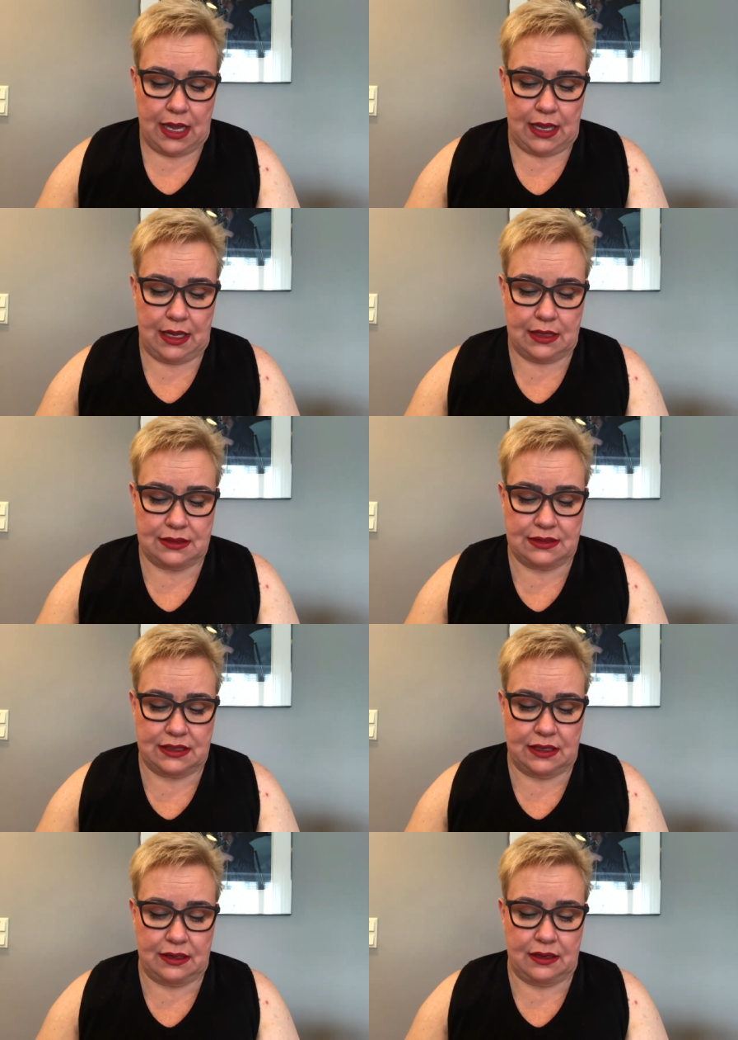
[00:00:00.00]
and
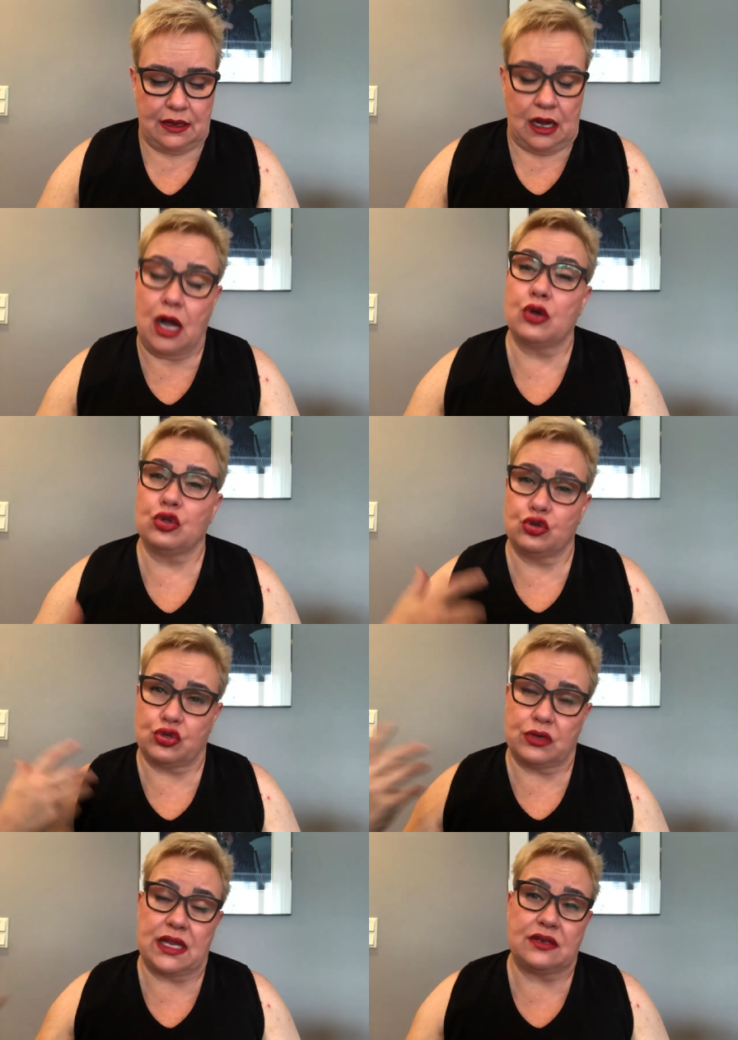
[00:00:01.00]
how you
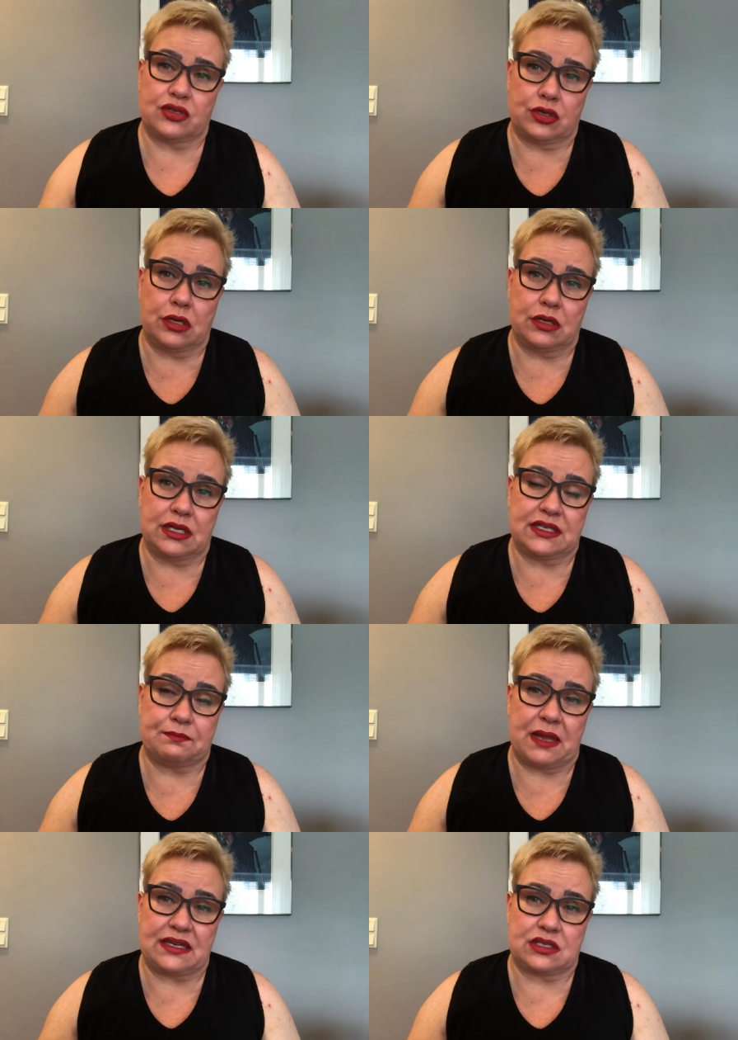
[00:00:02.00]
should ensure this
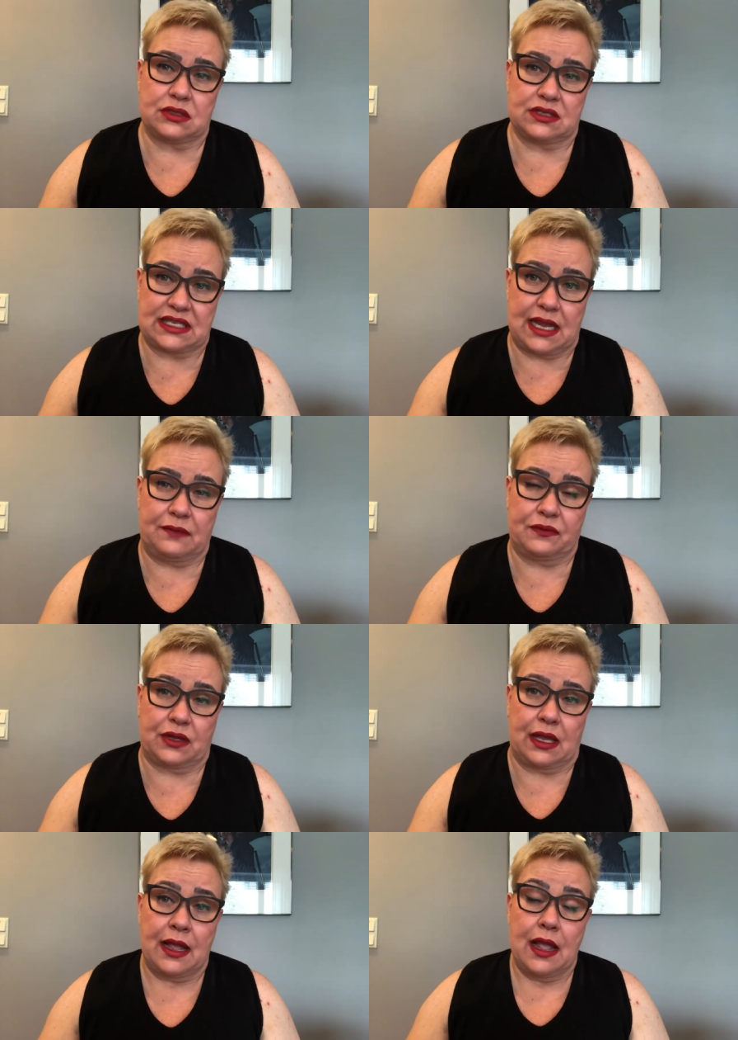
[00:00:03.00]
patient
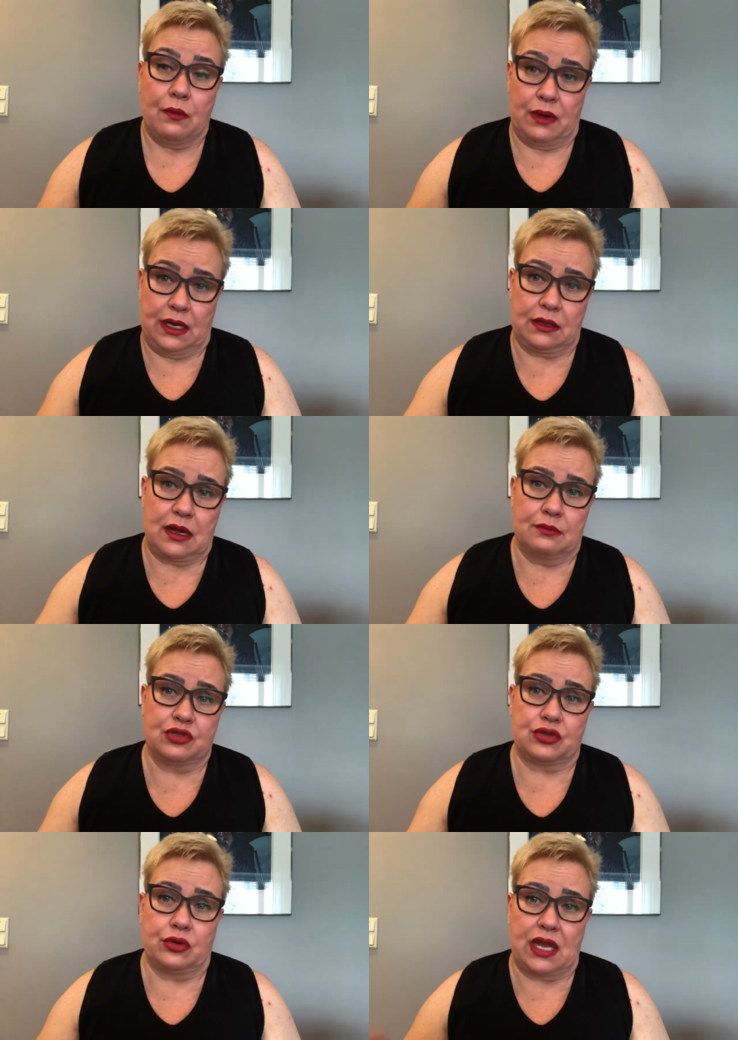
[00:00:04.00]
safety when it
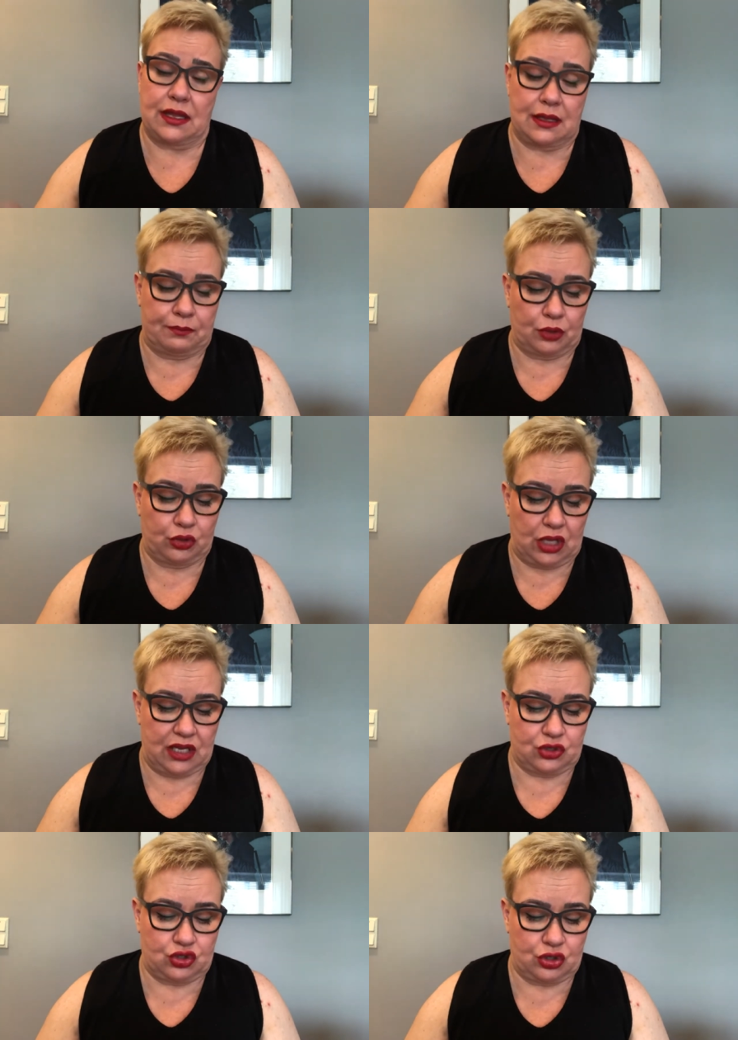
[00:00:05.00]
comes to data
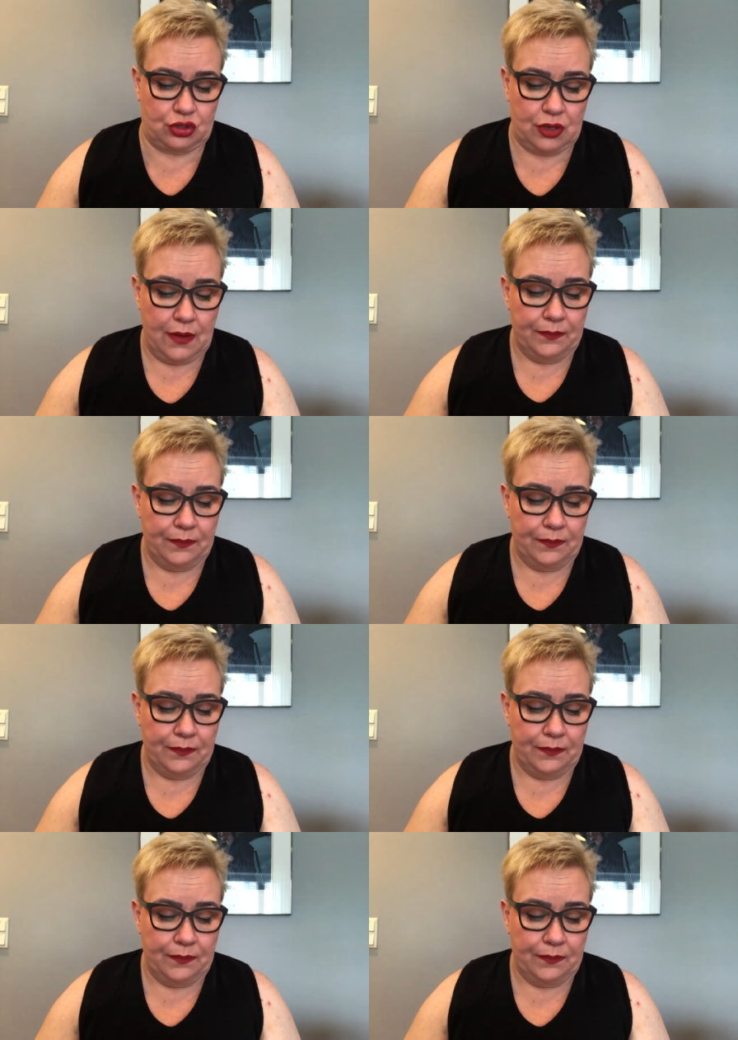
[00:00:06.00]
protection,